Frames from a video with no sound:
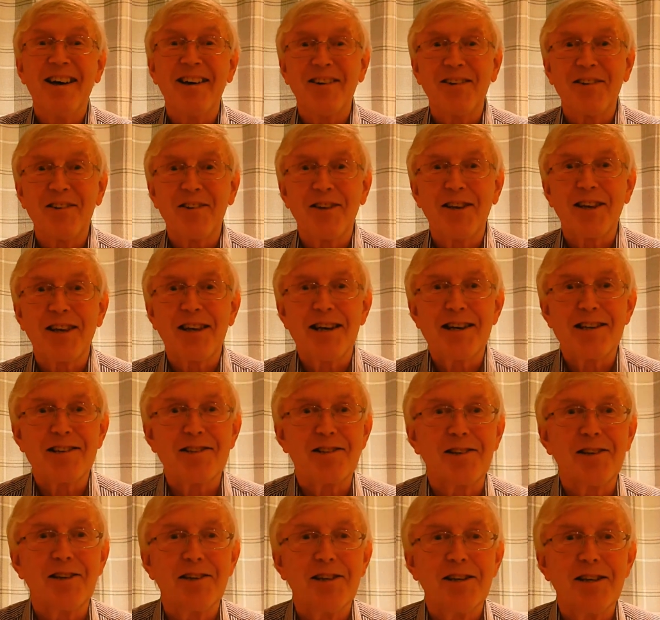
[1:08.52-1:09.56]
another
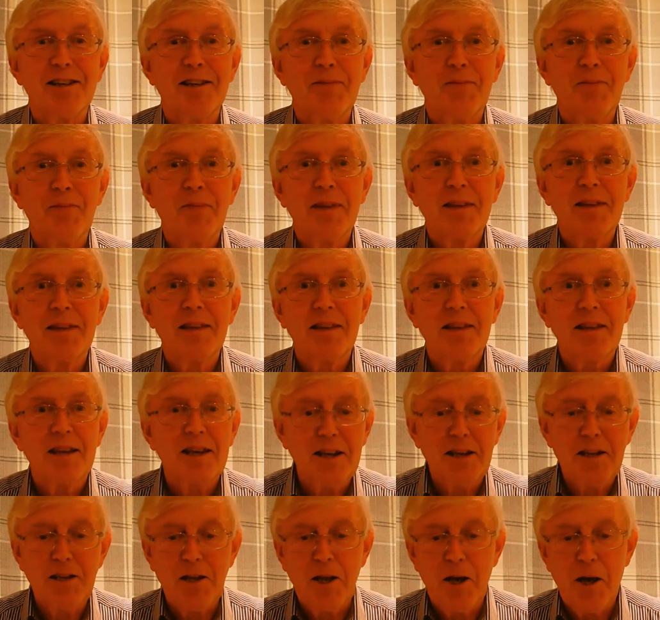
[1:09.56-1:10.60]
category.
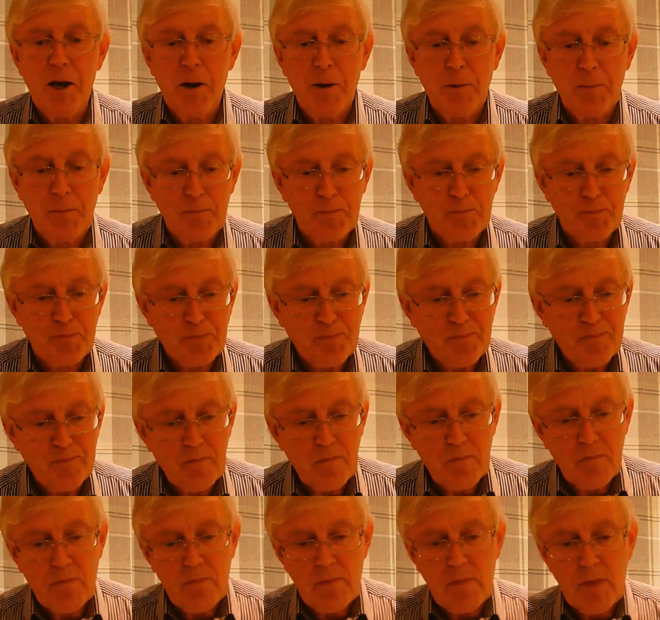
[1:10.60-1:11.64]
Here they are.
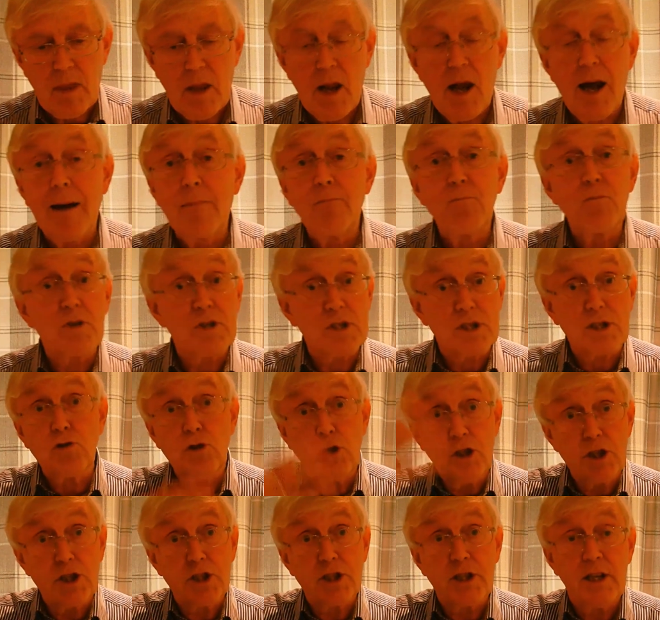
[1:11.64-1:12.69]
I'm just
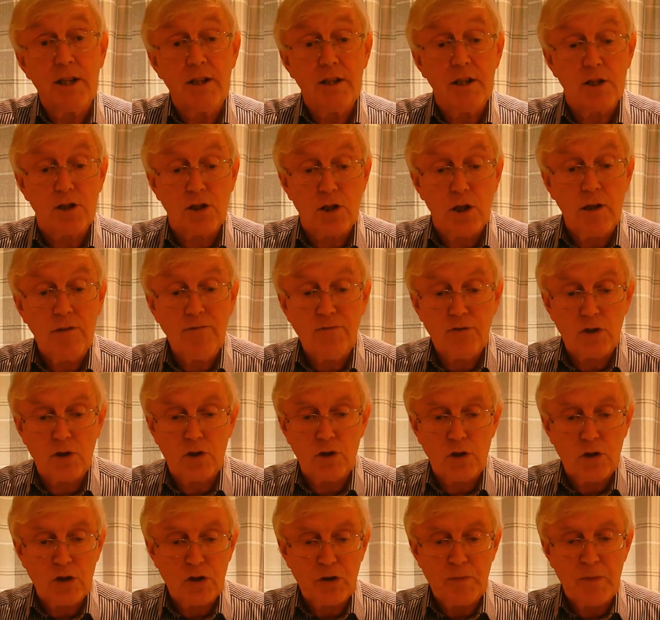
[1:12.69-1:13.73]
going to send this off to
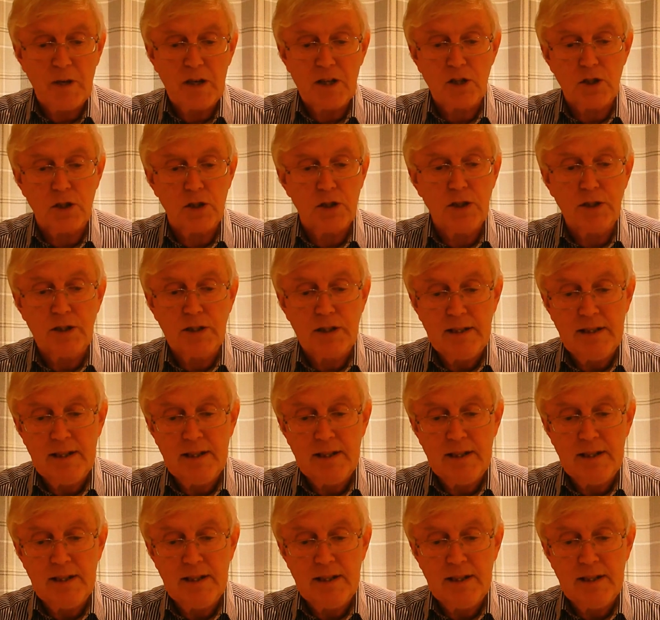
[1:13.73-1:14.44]
Toastmasters.